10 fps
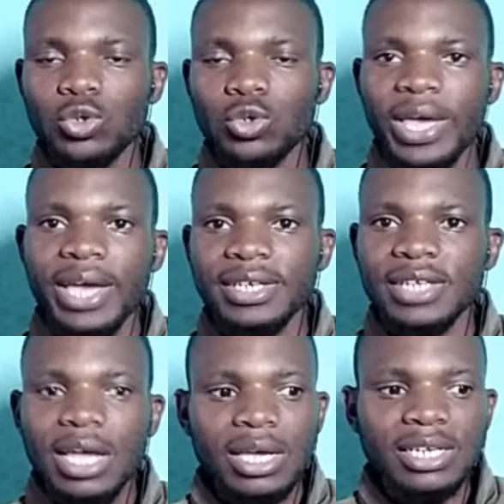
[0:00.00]
to
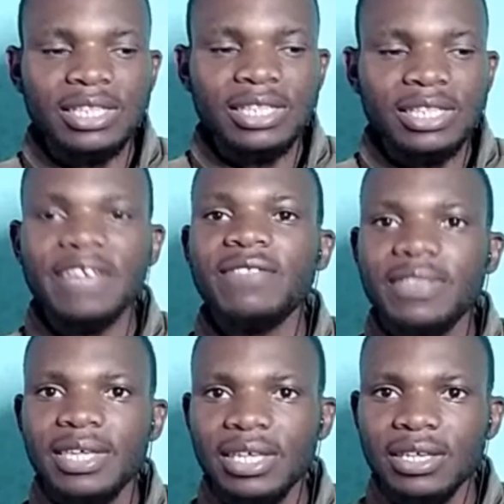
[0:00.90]
act. And
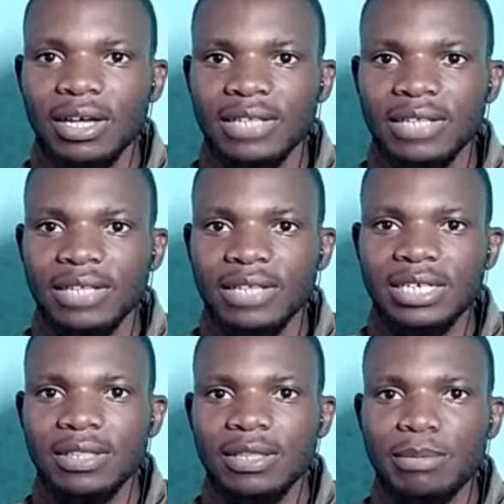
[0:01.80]
they think
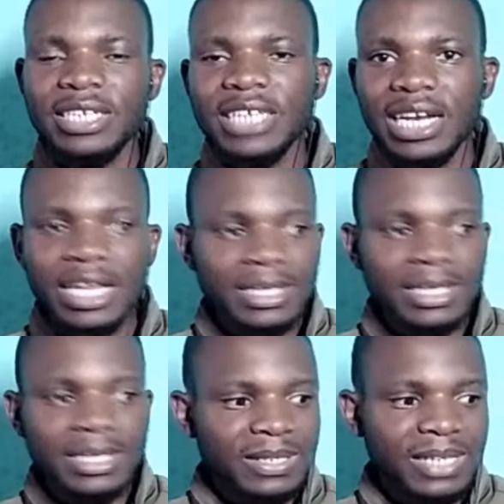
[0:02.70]
that the military
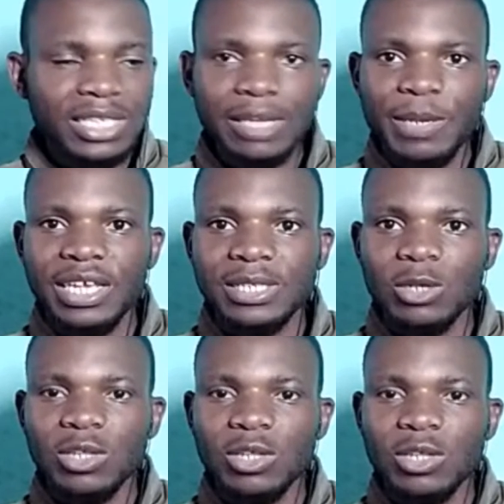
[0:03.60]
exercise
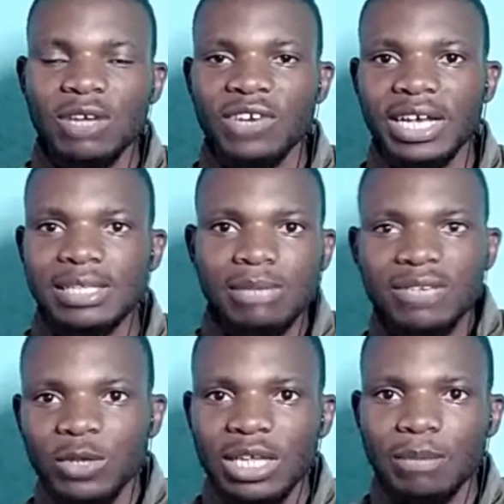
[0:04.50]
happening in South Africa is
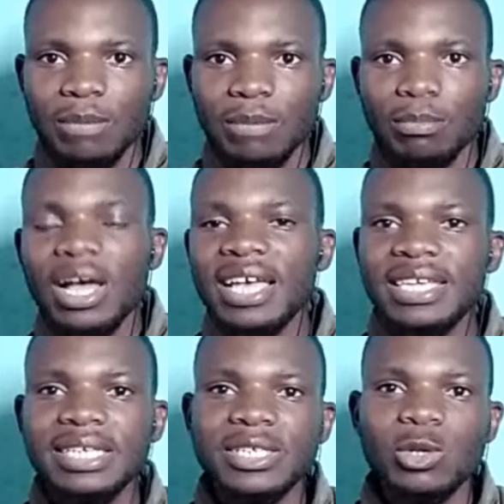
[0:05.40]
meant for them,
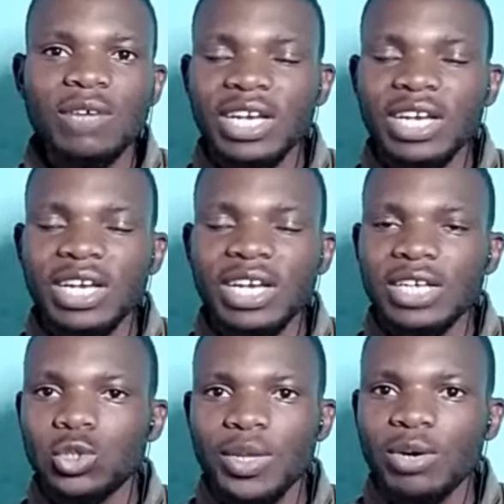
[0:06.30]
yet South Africa is
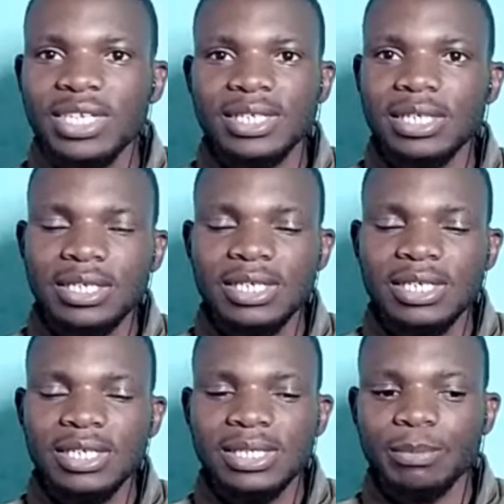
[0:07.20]
doing what it
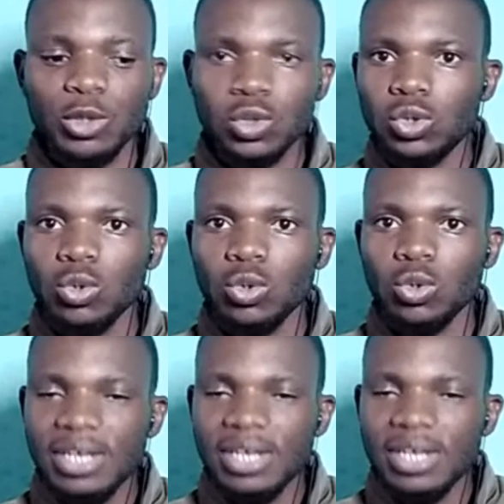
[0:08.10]
is supposed to do.
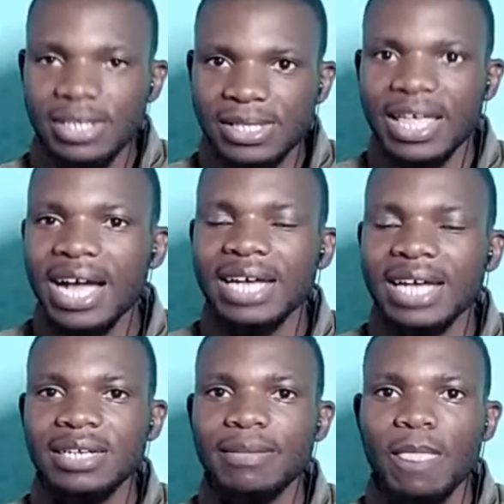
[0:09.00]
It's their
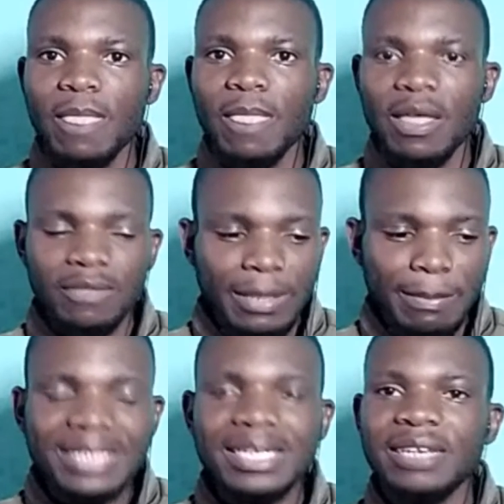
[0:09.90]
country. They
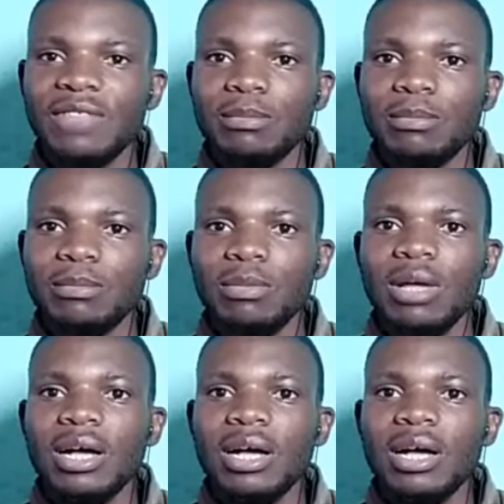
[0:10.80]
must leave them